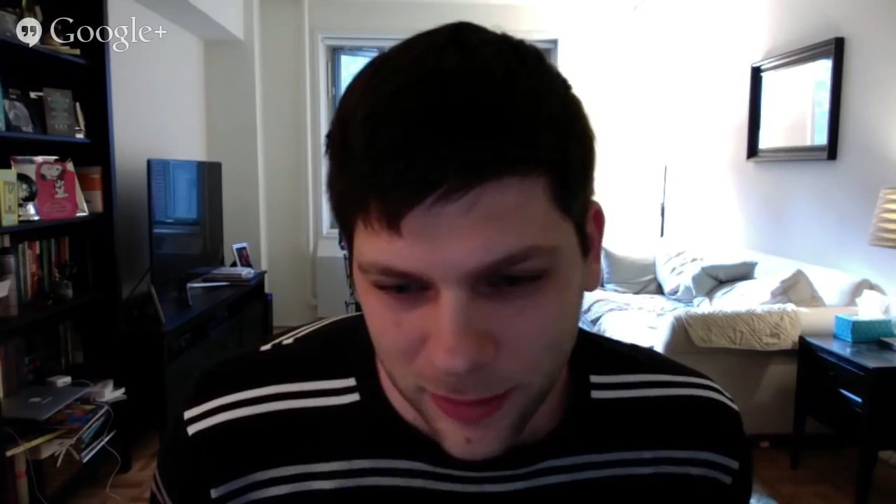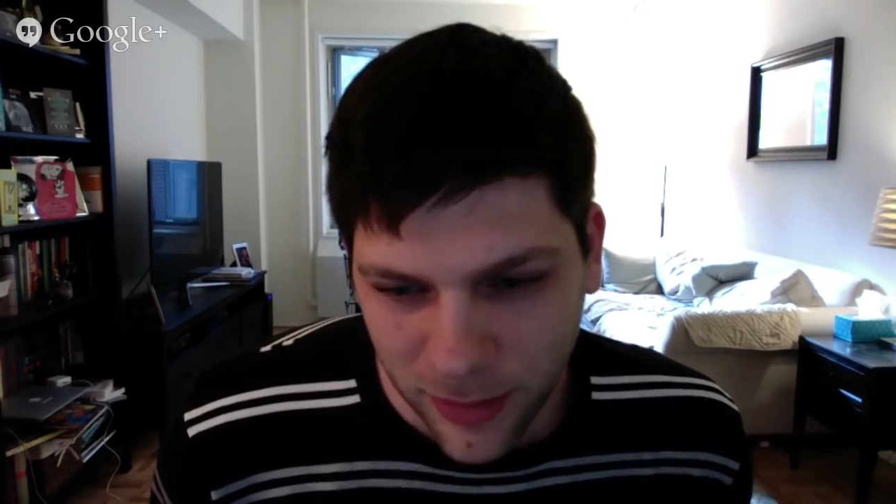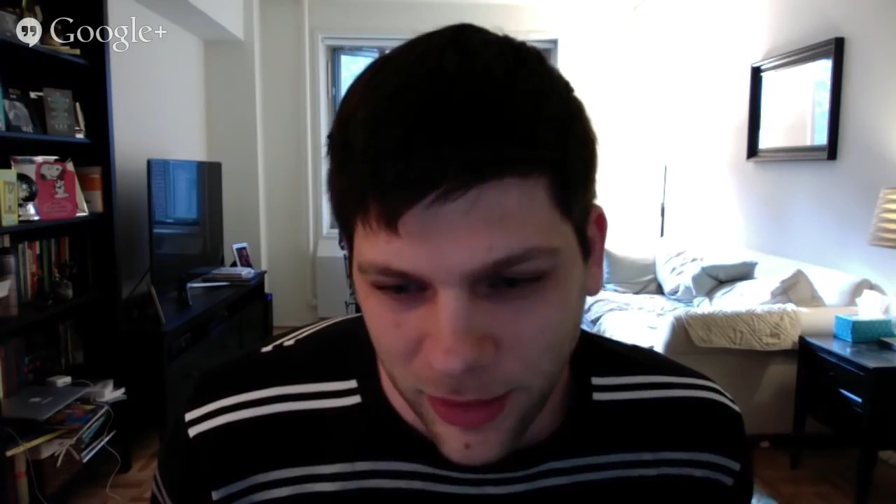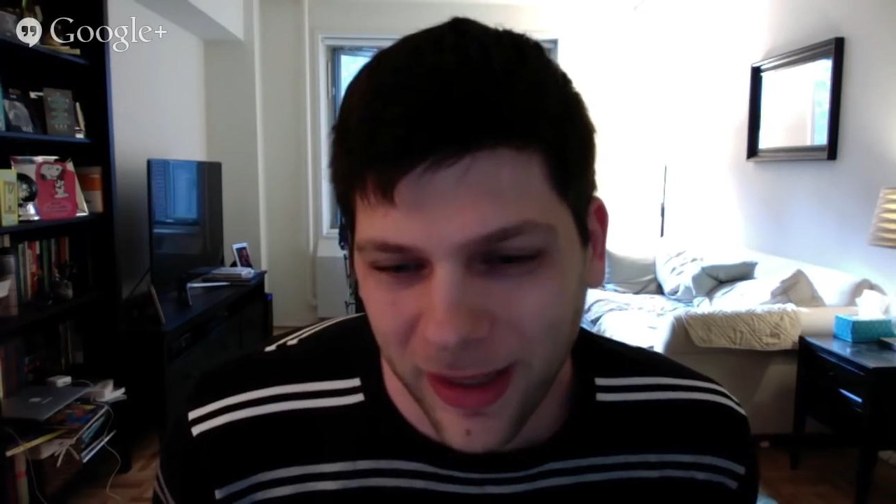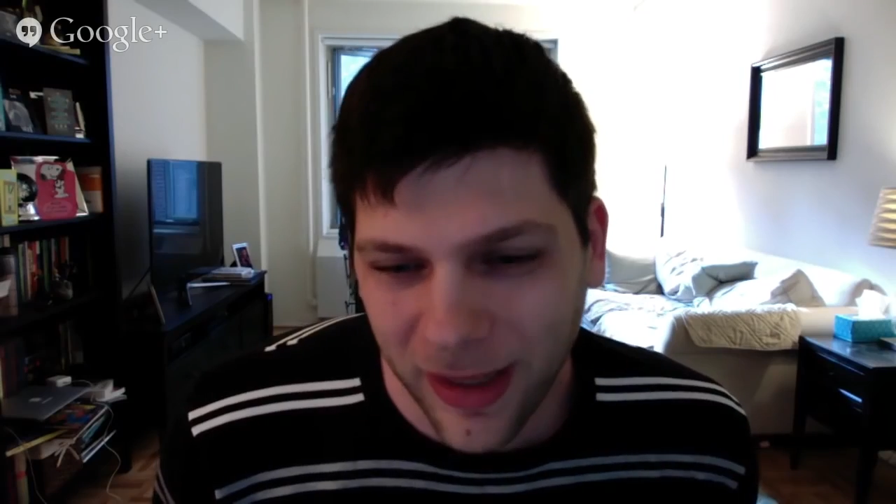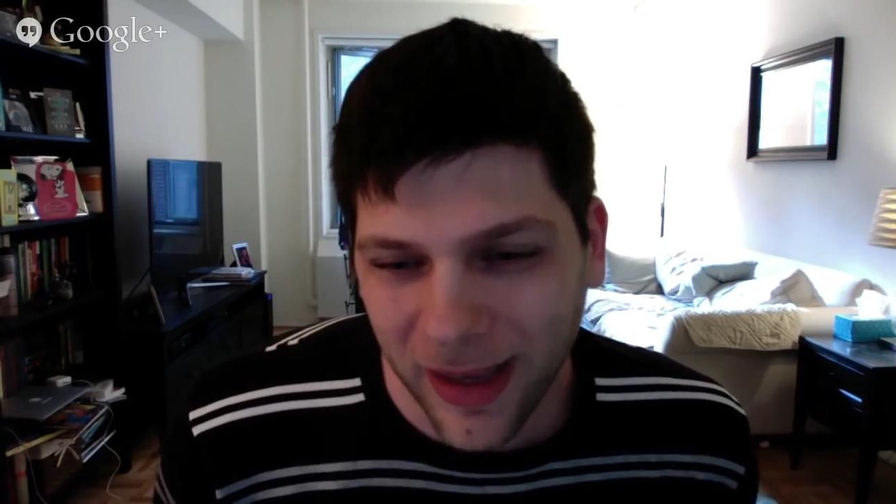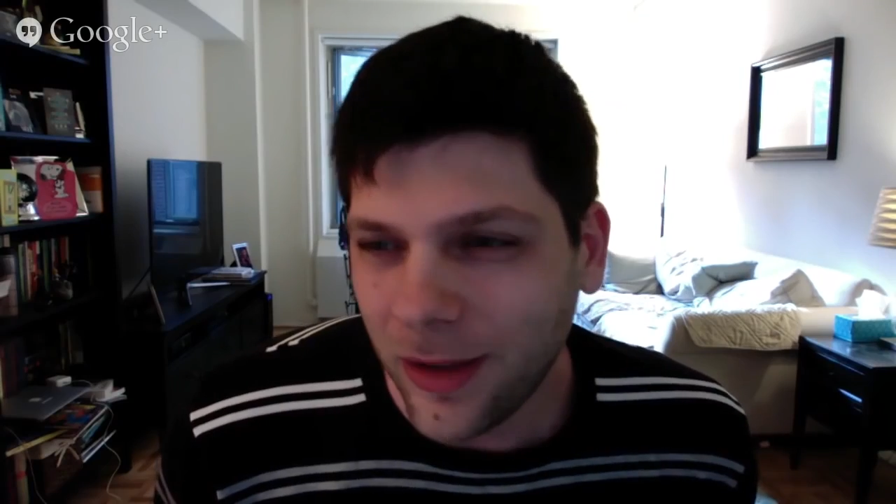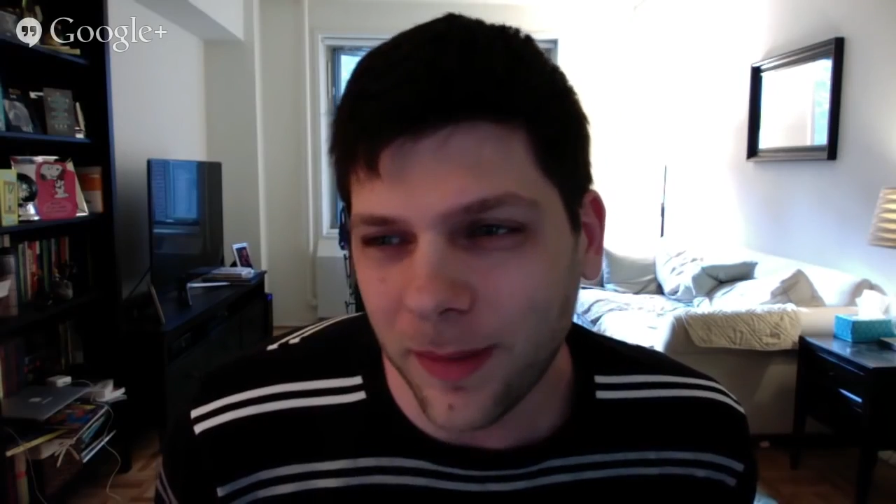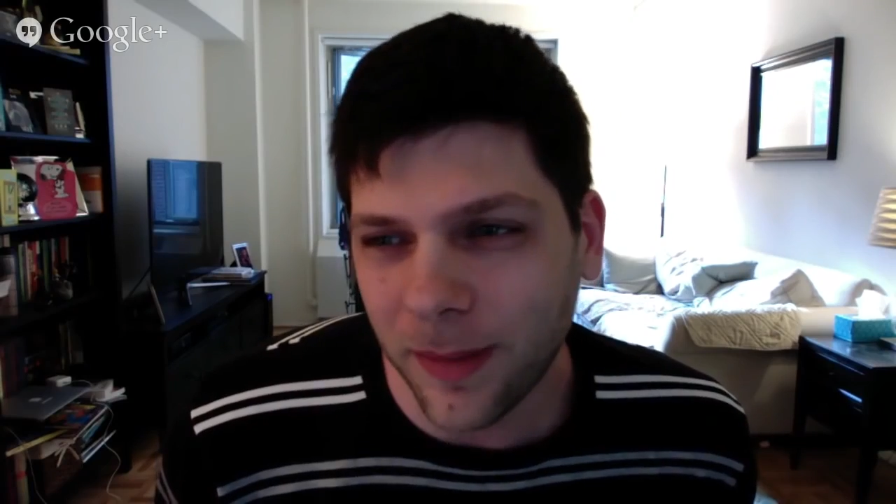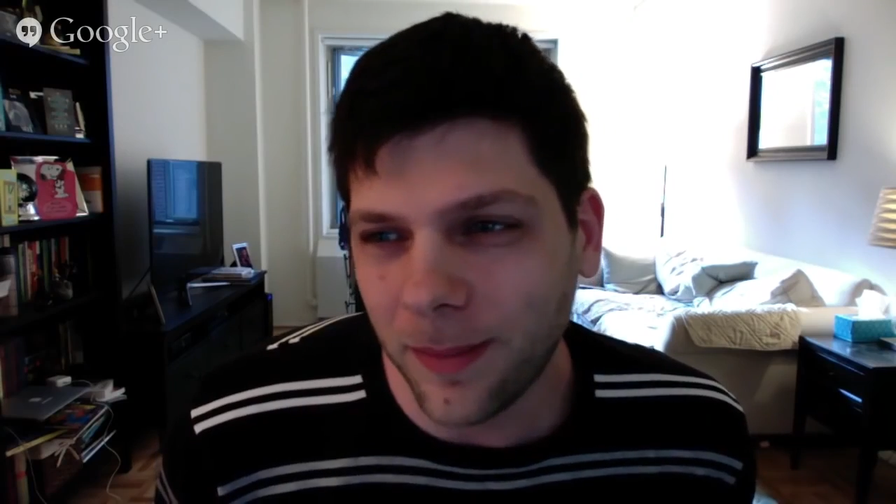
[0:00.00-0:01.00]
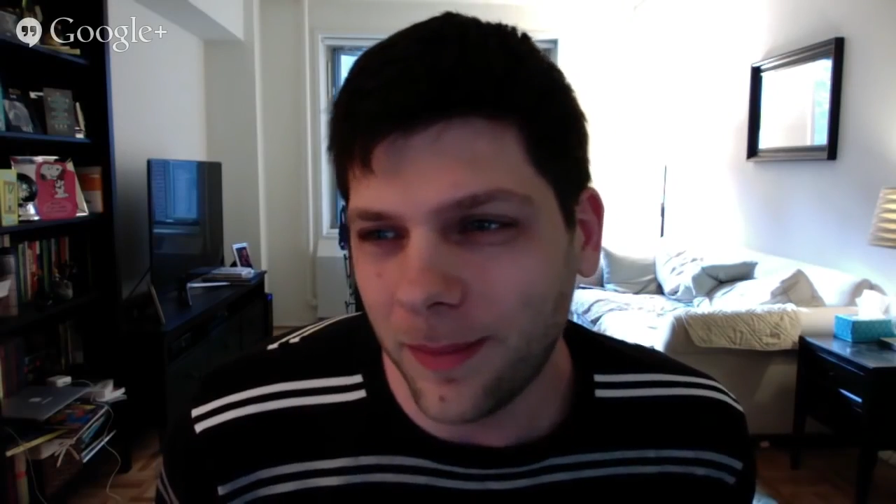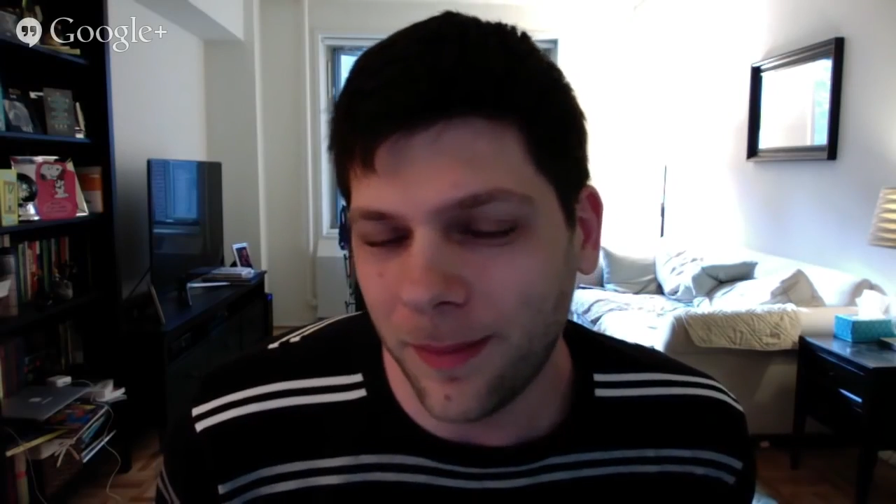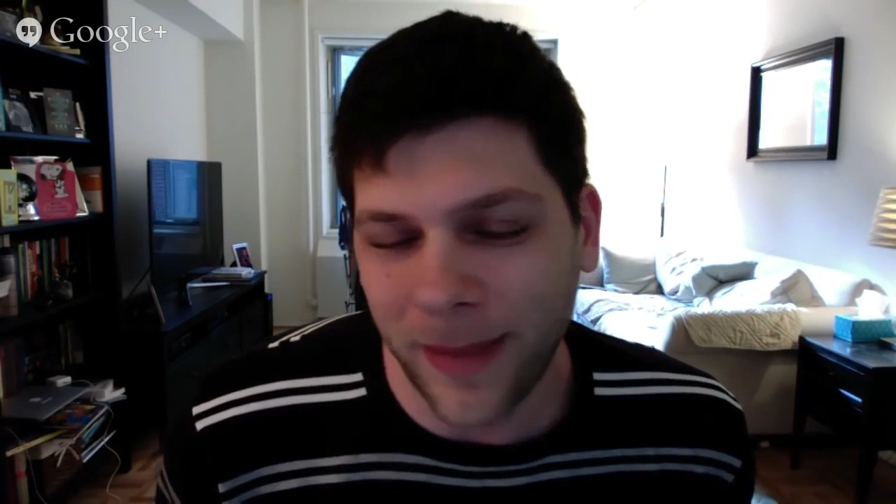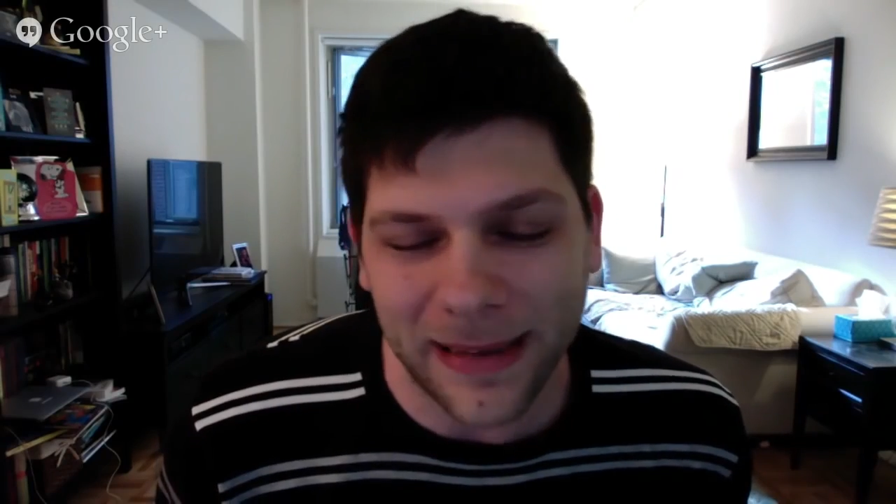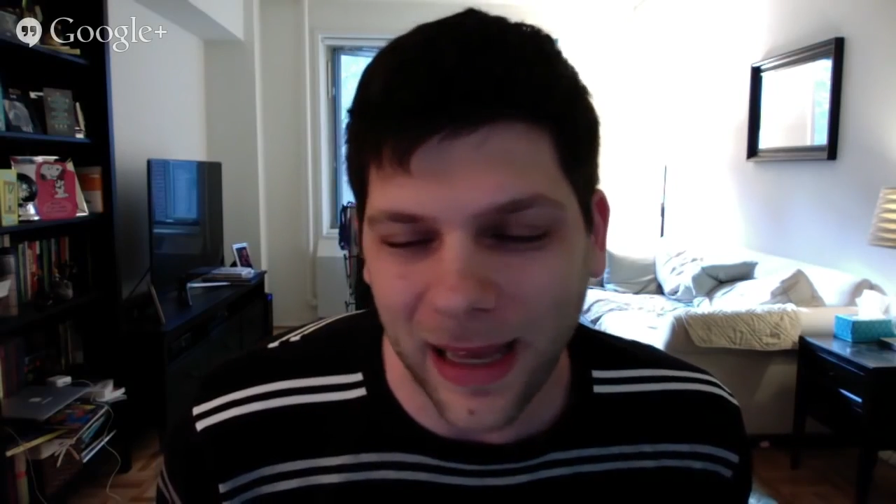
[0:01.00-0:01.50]
You can
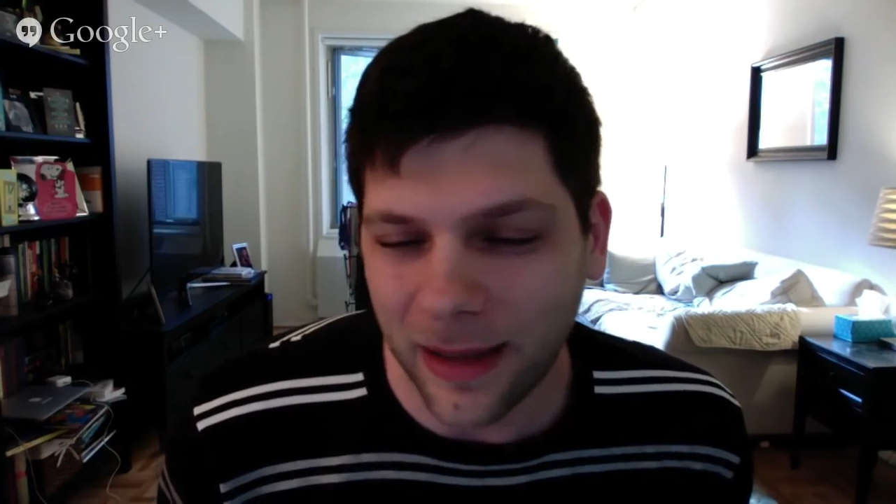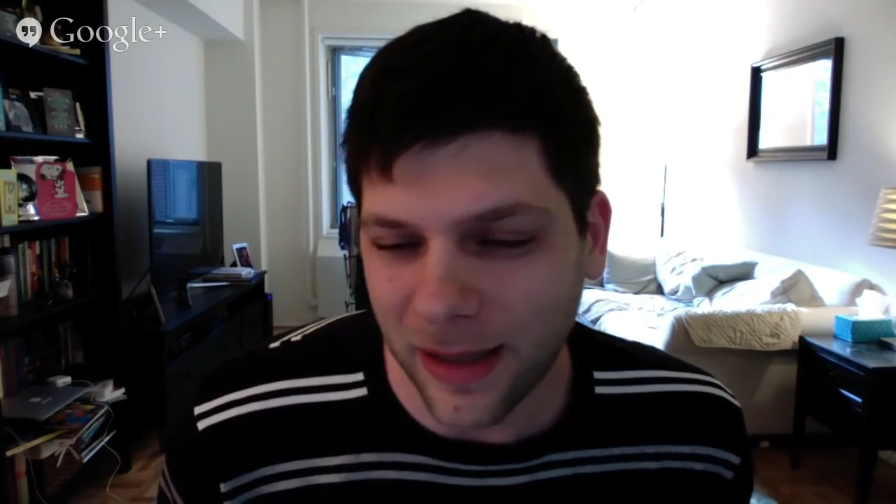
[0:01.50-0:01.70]
make that